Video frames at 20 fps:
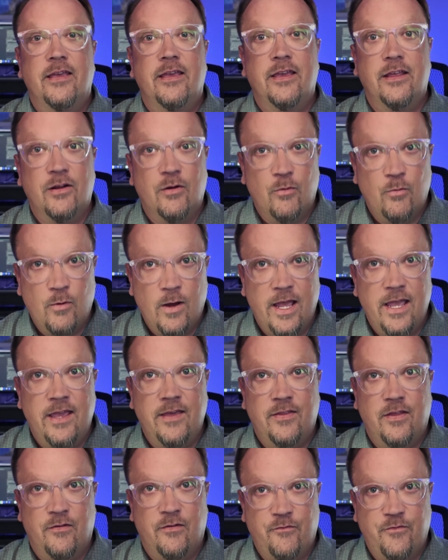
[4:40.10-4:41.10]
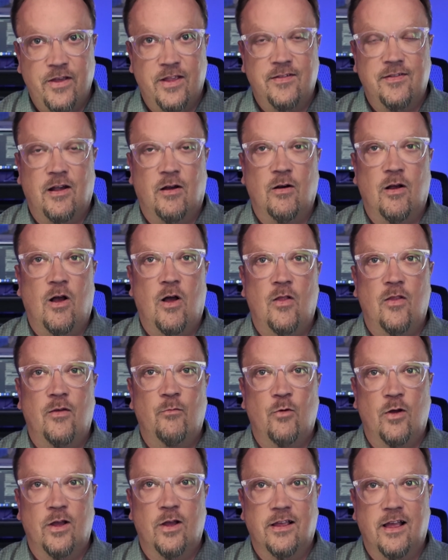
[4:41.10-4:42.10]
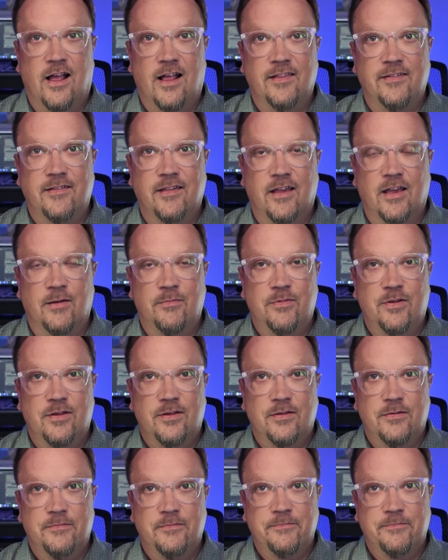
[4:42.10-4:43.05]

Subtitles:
in a way that fits our all-in-one concept.